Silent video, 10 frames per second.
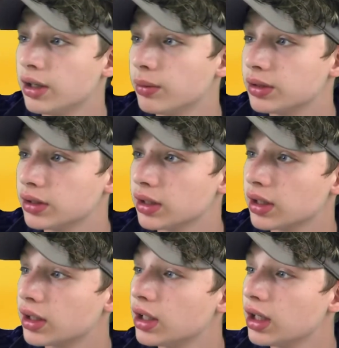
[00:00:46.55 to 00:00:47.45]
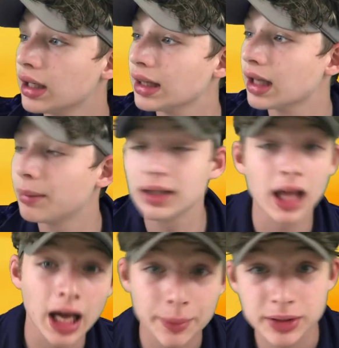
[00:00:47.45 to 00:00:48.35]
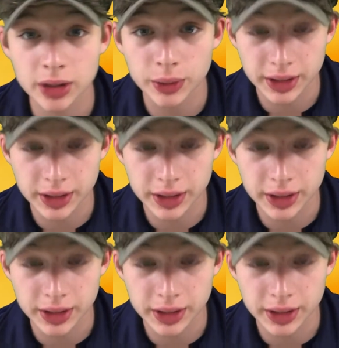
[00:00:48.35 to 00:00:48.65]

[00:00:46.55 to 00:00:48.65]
which is a lemon lime soda